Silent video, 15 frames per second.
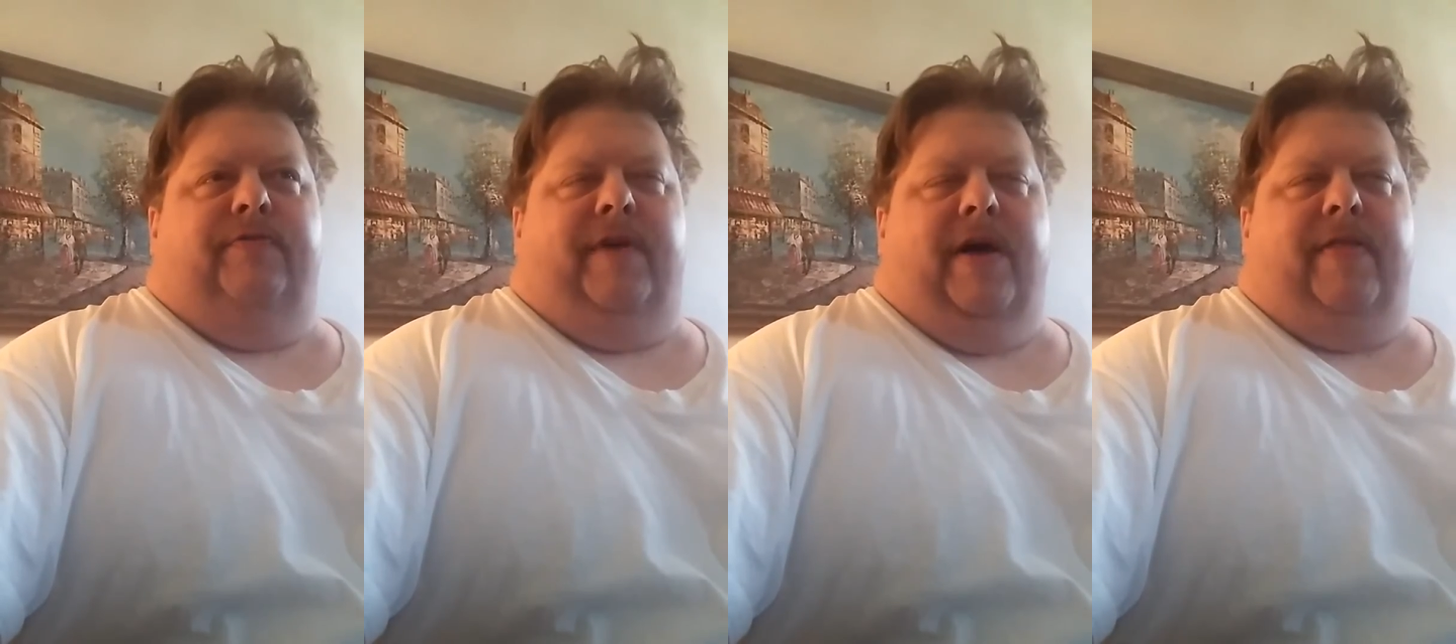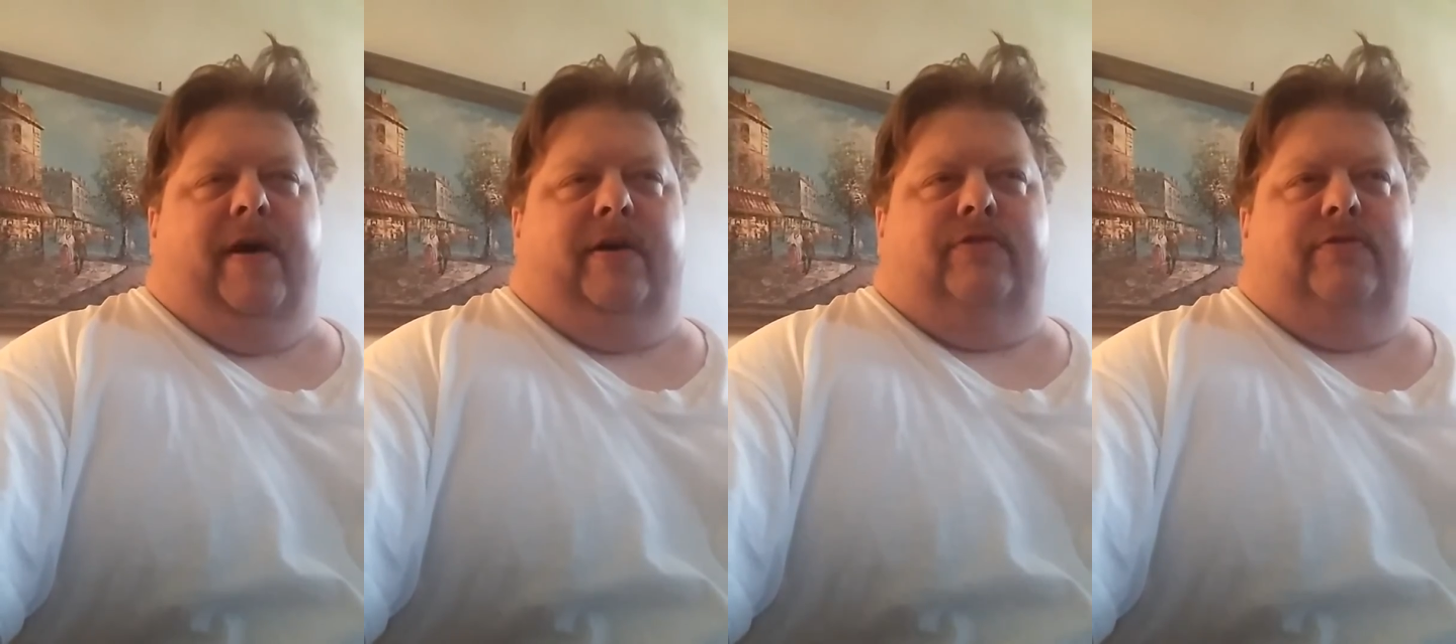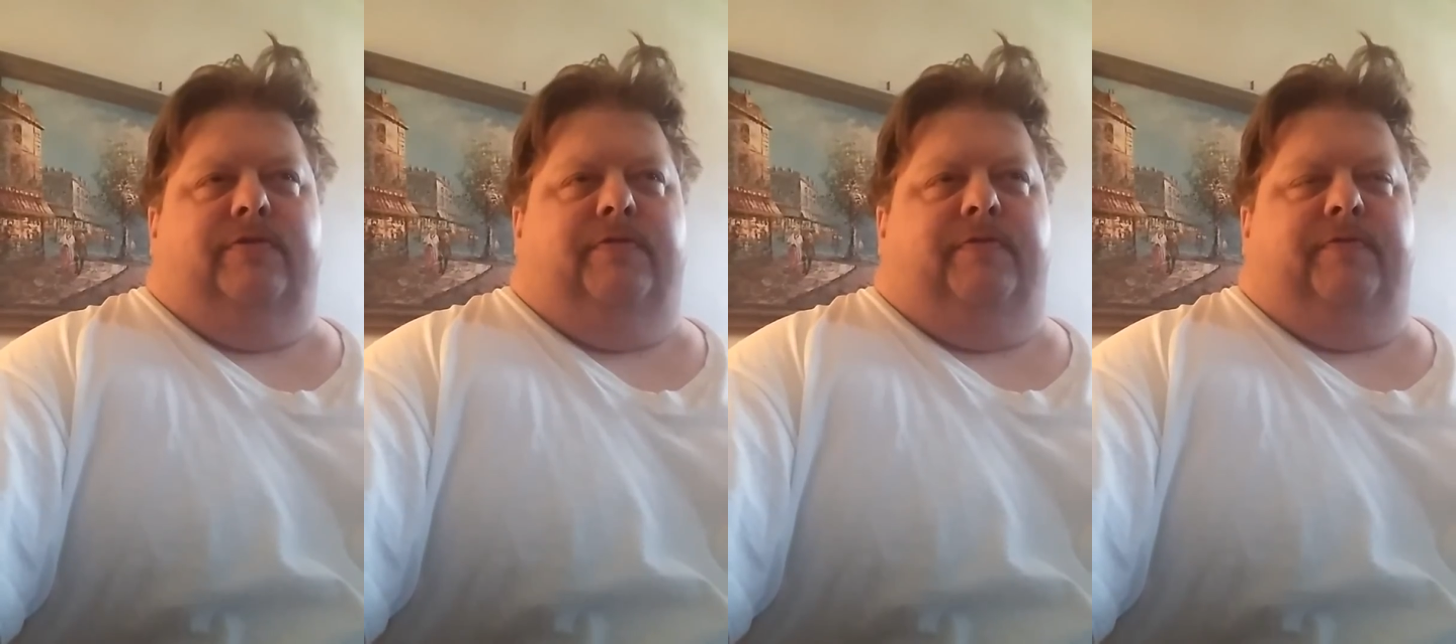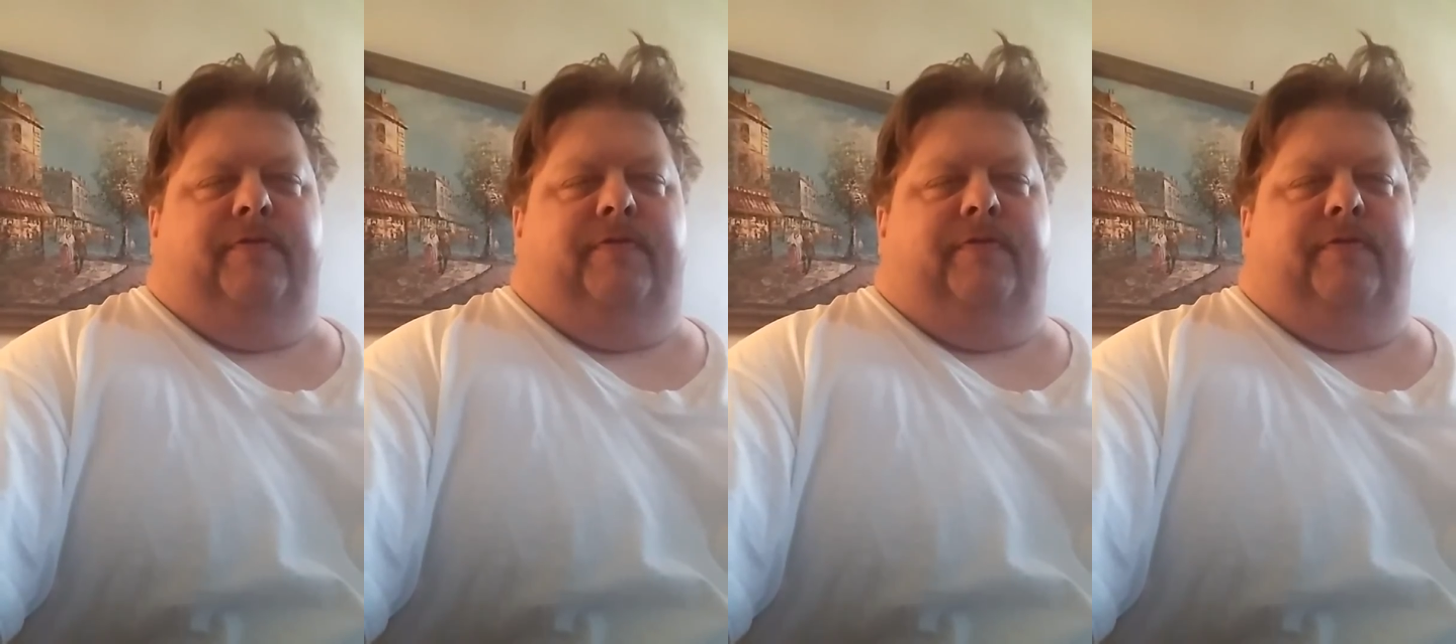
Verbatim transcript: 5,000